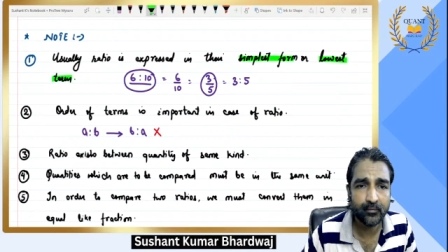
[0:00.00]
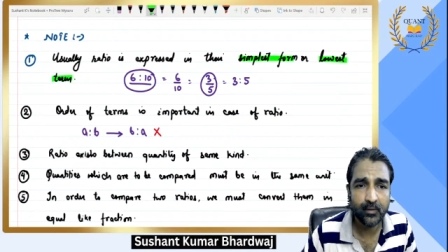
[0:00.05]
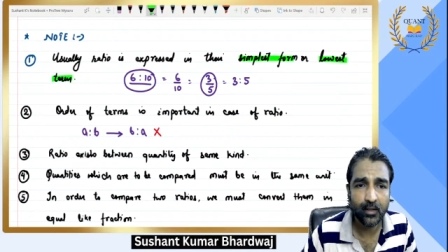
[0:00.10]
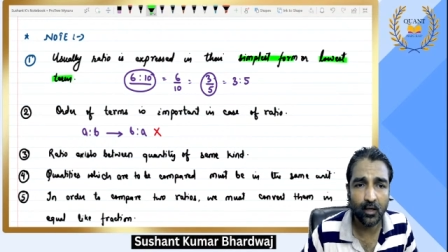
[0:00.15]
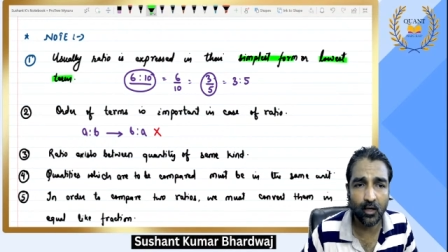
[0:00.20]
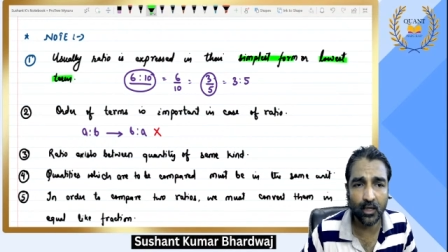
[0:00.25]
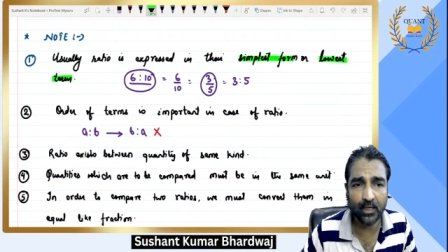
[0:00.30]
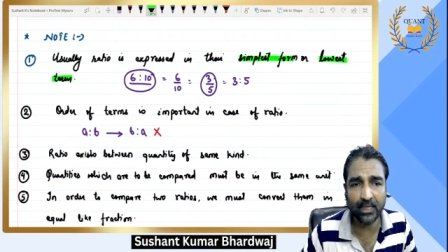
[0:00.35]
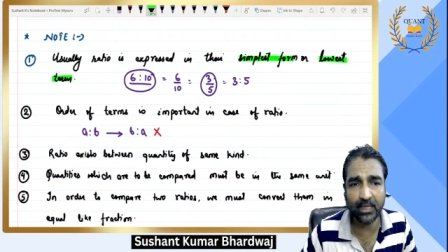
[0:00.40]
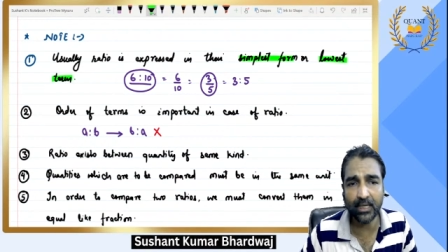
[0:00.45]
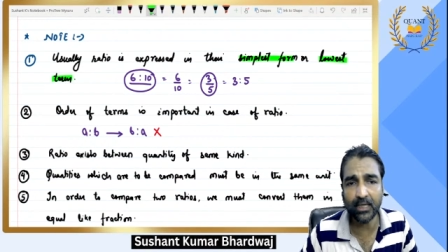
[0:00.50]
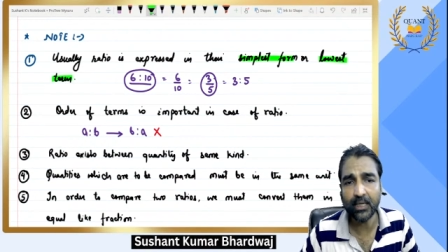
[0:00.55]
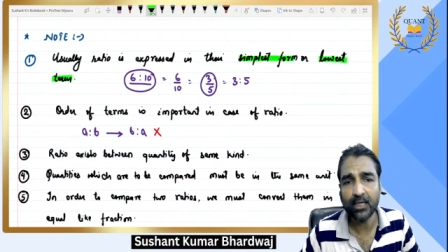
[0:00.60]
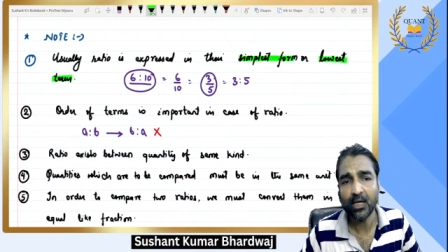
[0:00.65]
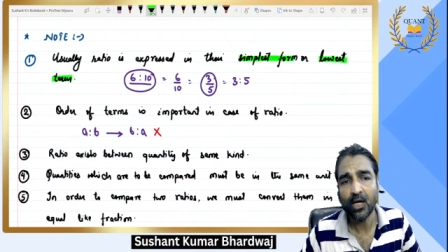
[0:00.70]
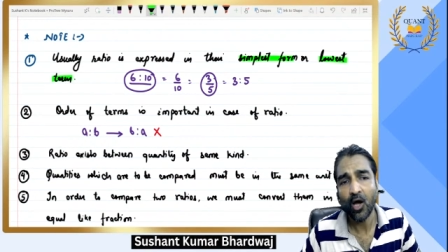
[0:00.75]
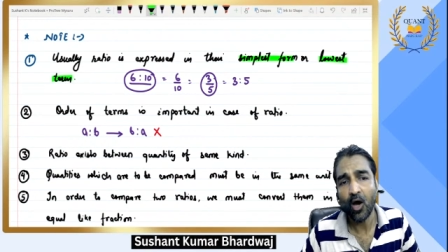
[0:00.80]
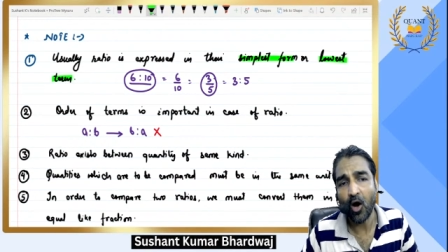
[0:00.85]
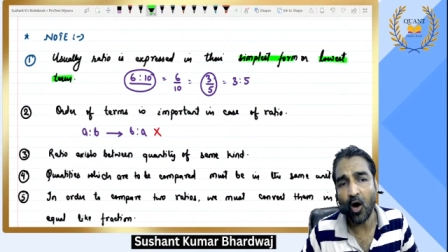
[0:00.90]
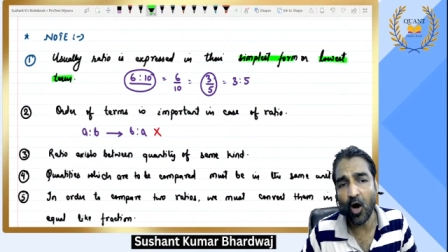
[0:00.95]
Okay,
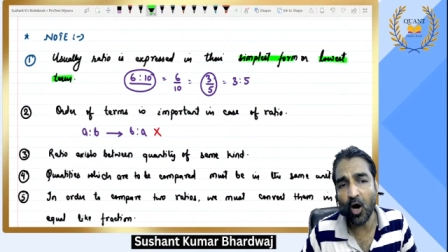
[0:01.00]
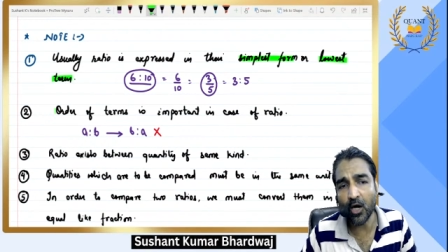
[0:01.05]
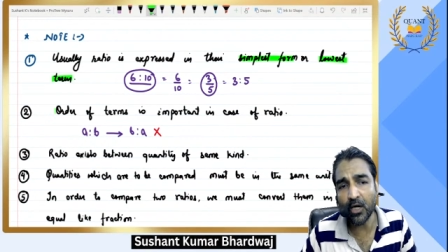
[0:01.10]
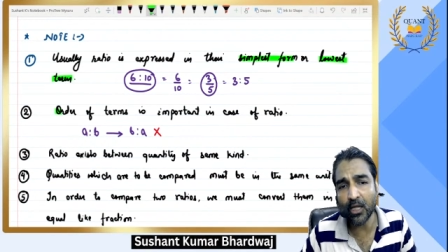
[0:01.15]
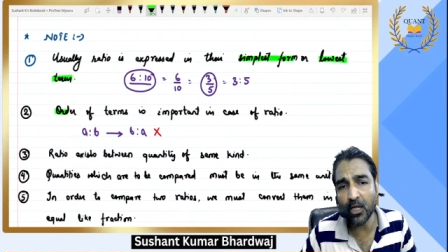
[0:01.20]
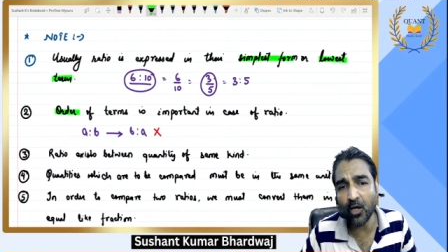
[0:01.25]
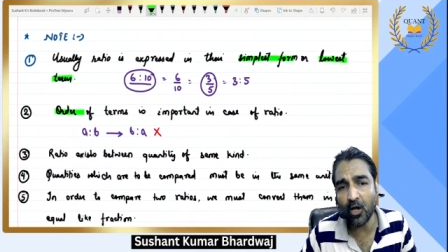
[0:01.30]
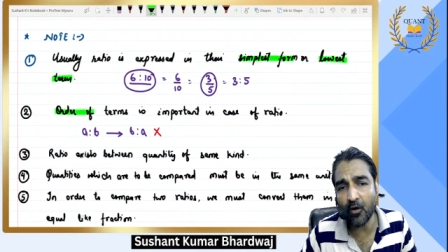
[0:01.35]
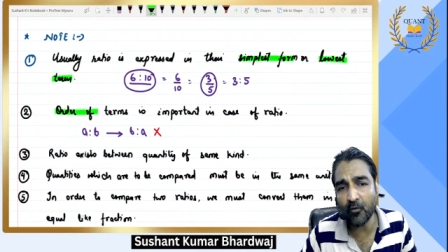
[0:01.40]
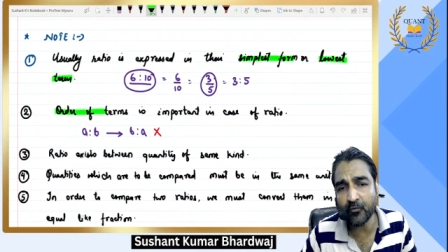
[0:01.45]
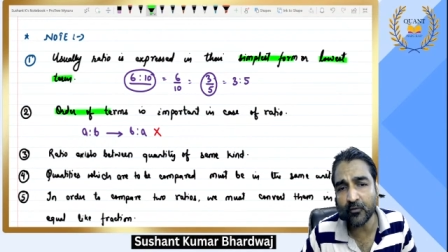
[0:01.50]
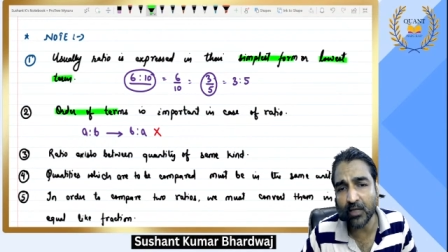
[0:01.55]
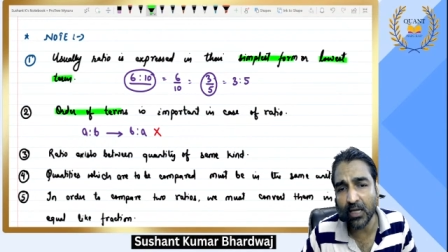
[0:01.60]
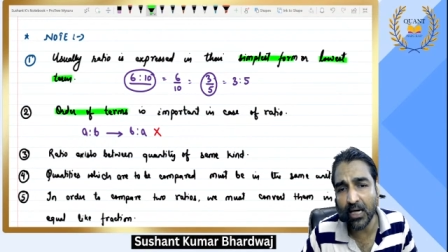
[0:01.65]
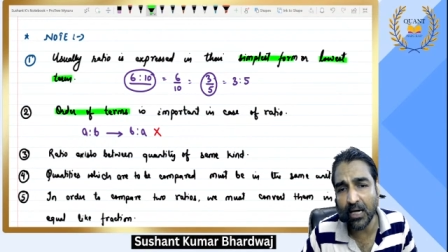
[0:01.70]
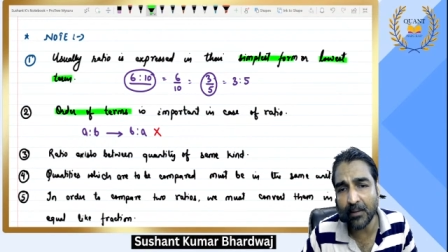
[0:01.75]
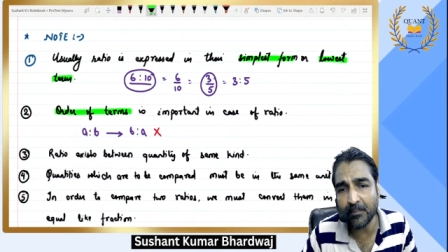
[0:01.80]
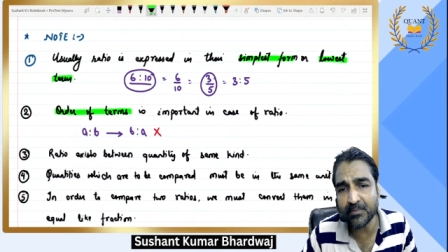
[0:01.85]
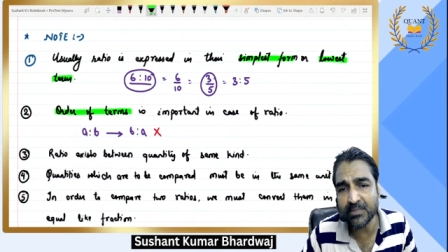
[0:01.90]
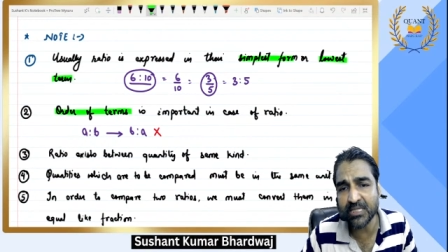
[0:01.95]
order of
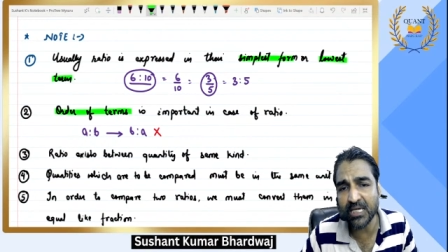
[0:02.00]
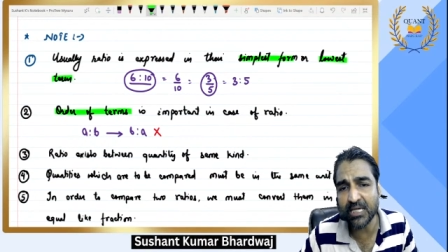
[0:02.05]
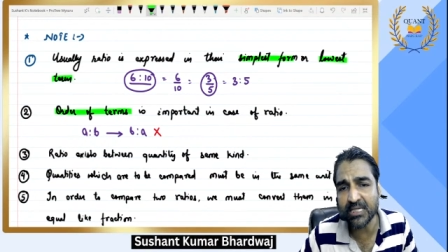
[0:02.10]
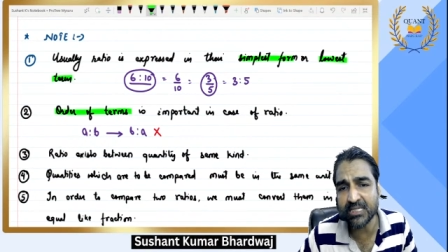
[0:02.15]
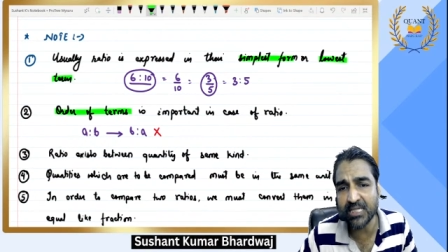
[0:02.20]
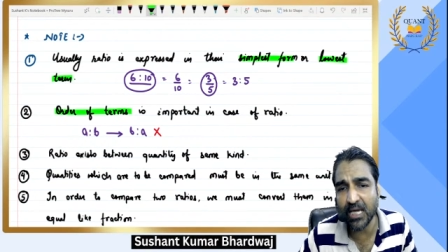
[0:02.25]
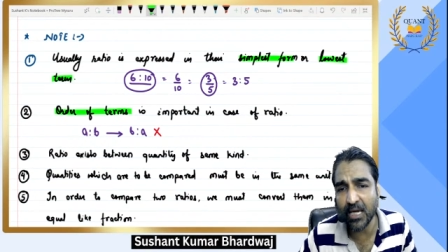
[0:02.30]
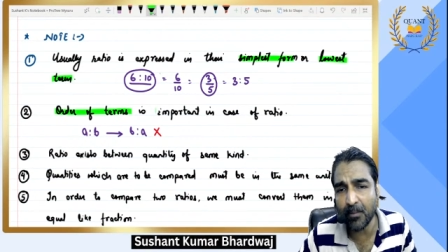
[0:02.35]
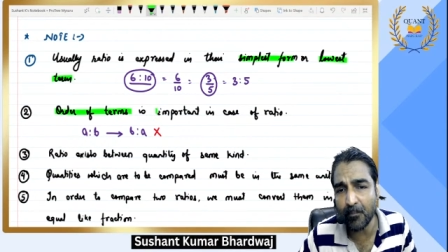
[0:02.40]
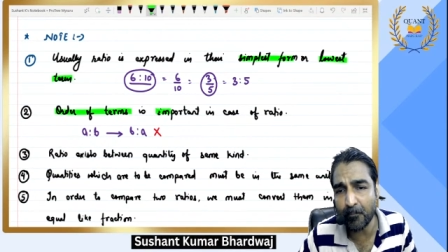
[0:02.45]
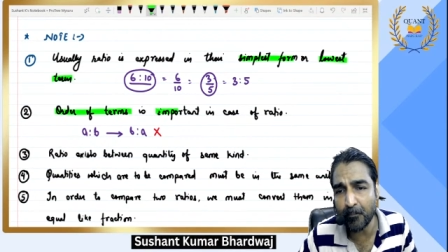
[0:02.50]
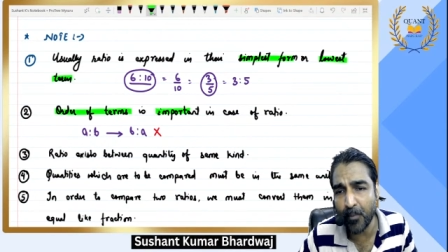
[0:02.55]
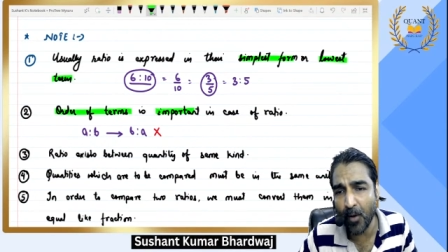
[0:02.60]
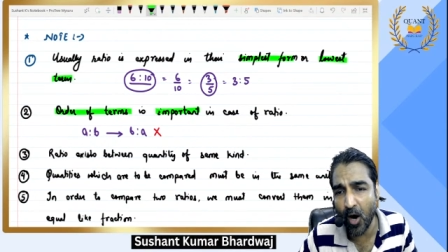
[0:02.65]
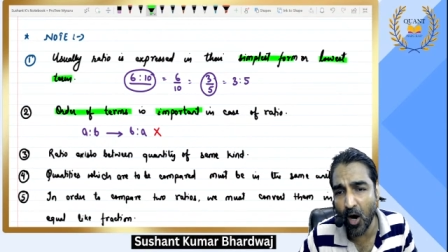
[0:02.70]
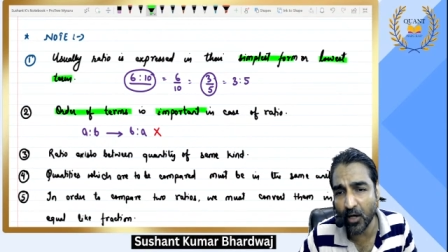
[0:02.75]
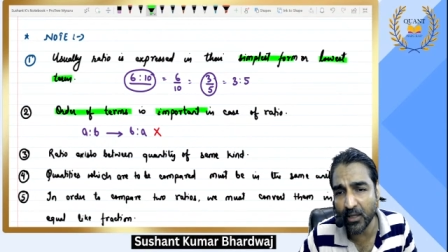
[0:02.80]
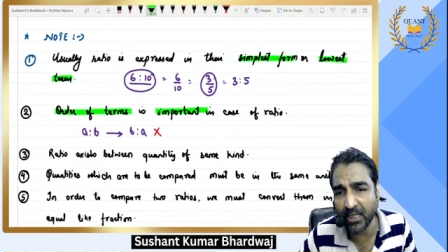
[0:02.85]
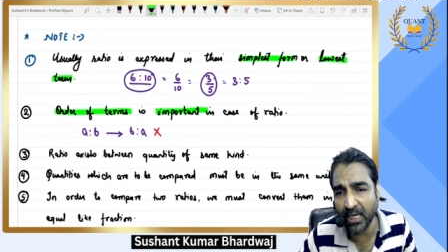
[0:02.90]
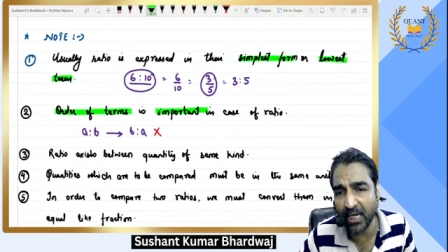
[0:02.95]
terms is
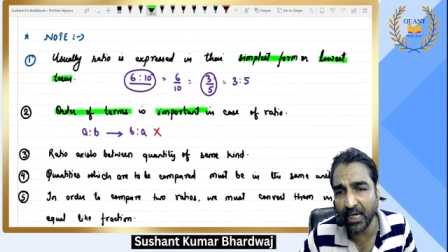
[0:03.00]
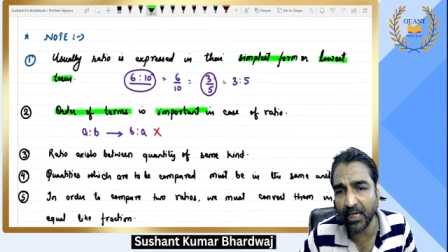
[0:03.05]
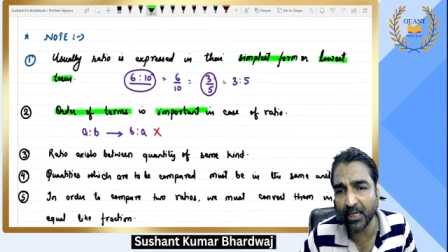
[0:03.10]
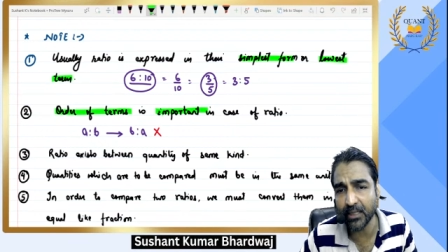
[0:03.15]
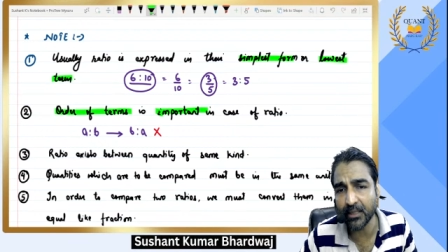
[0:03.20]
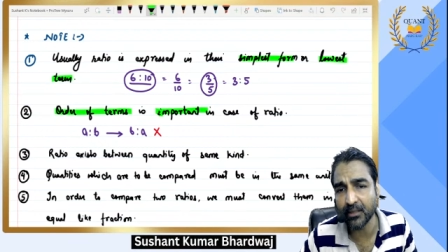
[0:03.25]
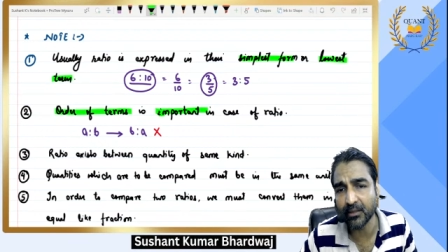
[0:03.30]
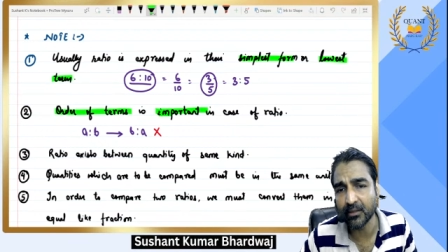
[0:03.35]
important.